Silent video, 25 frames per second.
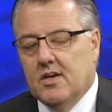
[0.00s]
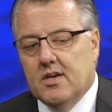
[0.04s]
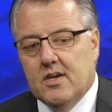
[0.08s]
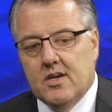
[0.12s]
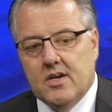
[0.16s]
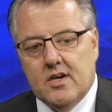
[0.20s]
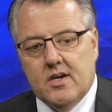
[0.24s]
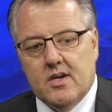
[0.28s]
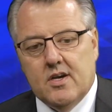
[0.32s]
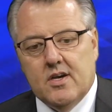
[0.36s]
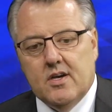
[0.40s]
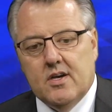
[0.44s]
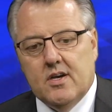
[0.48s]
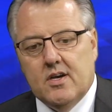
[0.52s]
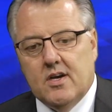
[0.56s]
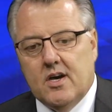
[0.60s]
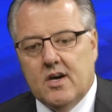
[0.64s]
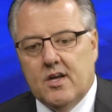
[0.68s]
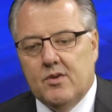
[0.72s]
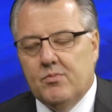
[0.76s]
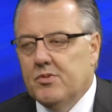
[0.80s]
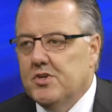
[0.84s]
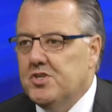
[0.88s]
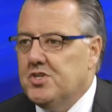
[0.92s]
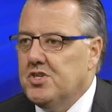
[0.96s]
uh,
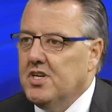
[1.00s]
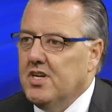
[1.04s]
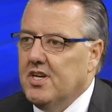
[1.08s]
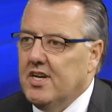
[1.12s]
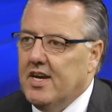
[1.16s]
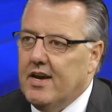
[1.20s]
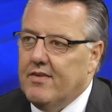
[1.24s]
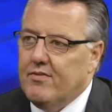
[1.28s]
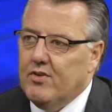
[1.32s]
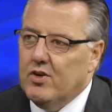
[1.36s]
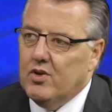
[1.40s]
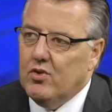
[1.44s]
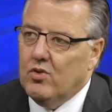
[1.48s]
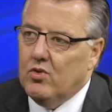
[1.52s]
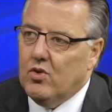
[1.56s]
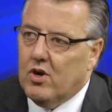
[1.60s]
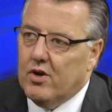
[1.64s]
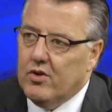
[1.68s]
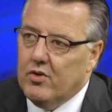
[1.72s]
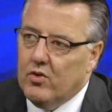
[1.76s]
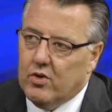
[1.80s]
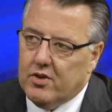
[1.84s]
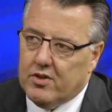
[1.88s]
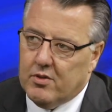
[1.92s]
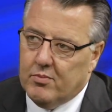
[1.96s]
on Michigan Avenue.
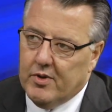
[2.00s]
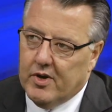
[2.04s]
Our North